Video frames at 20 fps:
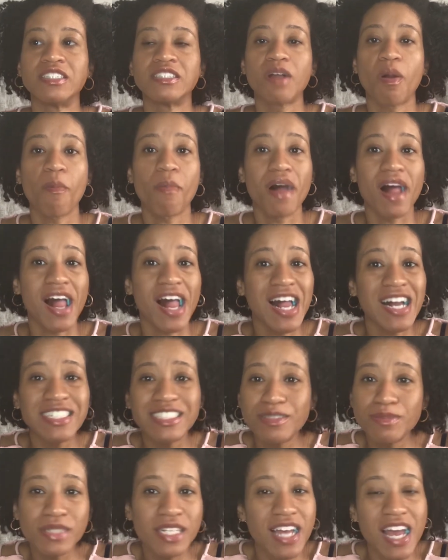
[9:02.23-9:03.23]
but i don't
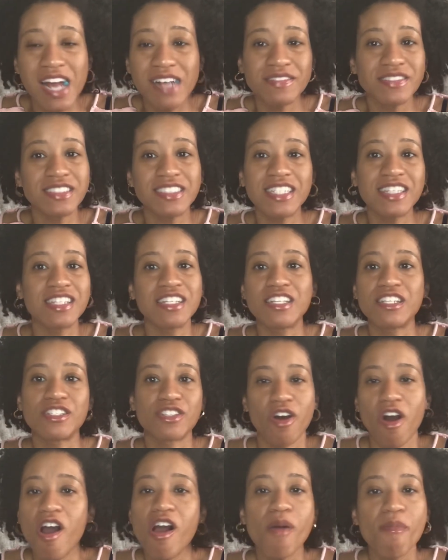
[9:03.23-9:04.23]
be having nothing to
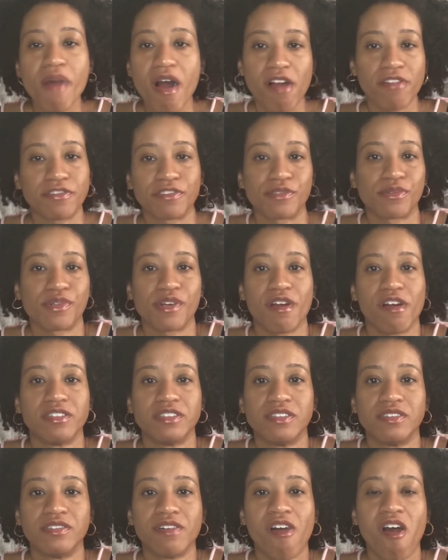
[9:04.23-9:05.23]
talk about for real
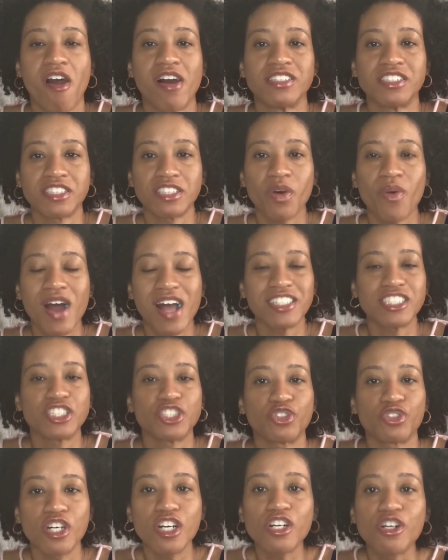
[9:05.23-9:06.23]
so i
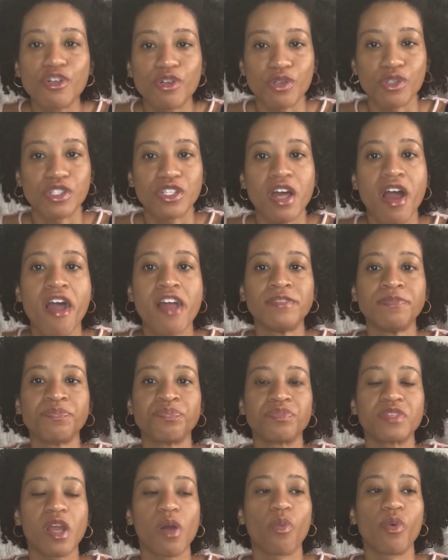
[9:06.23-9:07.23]
struggles
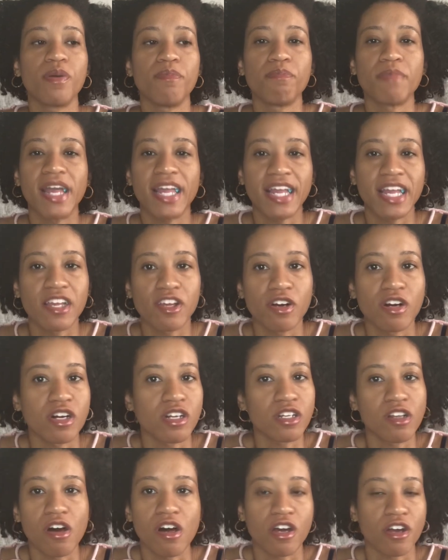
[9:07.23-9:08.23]
with making y'all
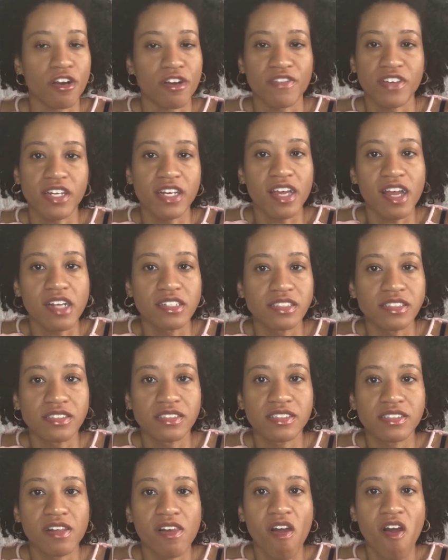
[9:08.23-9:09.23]

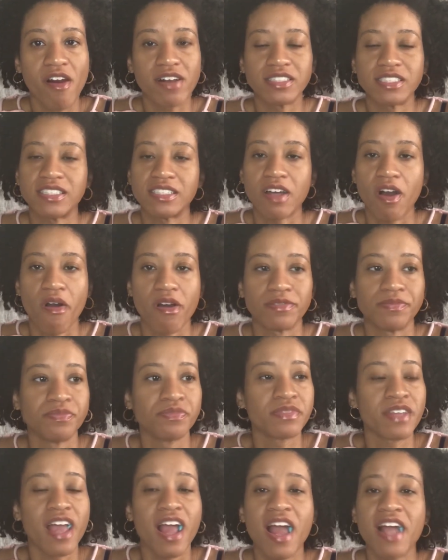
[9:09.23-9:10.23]
videos so
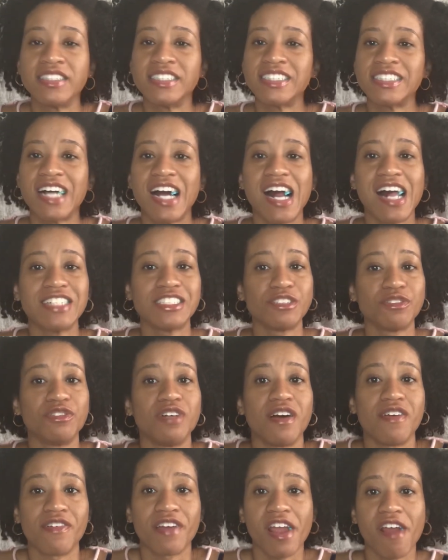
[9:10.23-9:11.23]
i do the
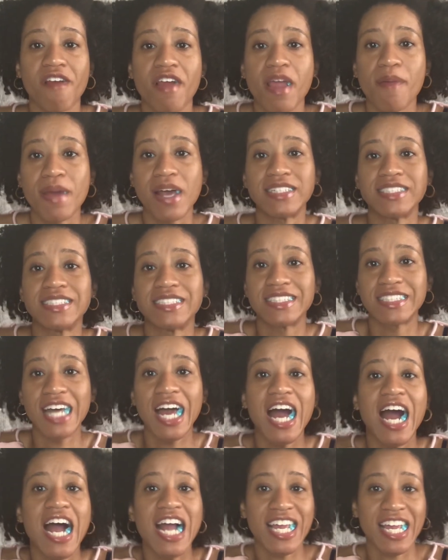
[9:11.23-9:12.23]
very best
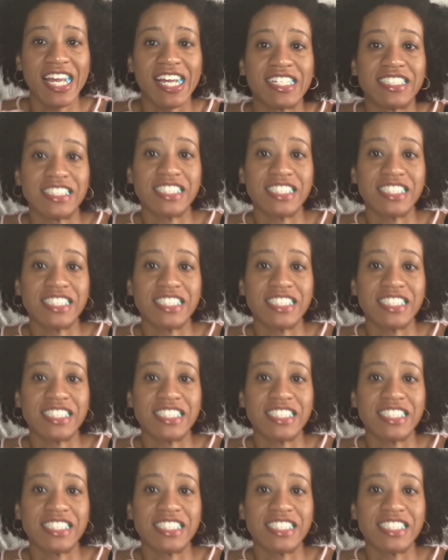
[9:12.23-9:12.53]
i can